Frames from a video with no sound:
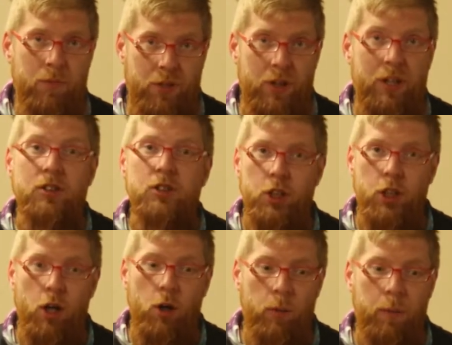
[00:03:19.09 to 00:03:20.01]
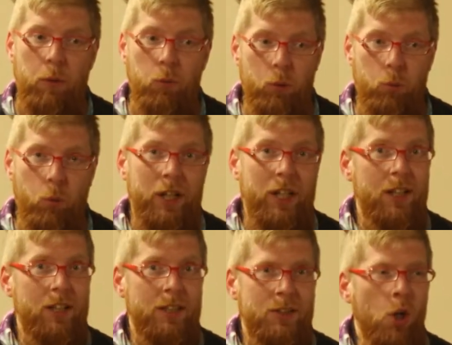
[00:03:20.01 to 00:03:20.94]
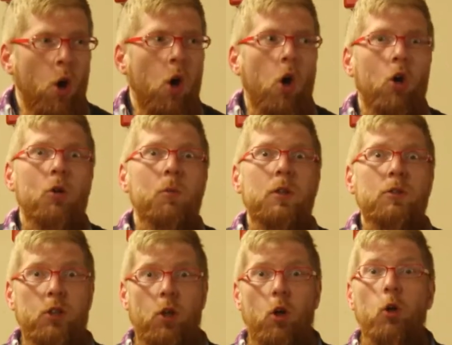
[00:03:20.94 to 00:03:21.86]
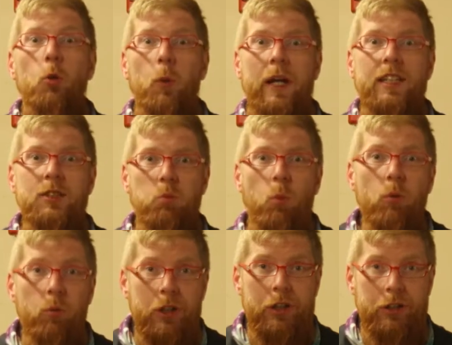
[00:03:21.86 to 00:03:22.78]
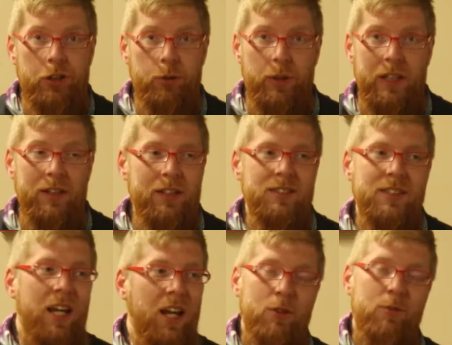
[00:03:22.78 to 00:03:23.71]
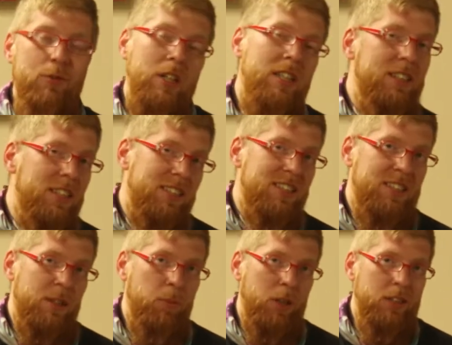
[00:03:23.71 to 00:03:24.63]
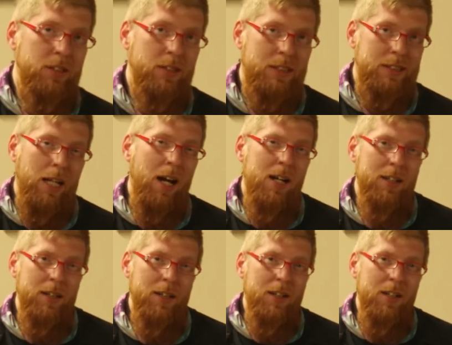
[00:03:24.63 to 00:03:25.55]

thing to know about woodworking is almost always what we're doing is carefully disassembling stock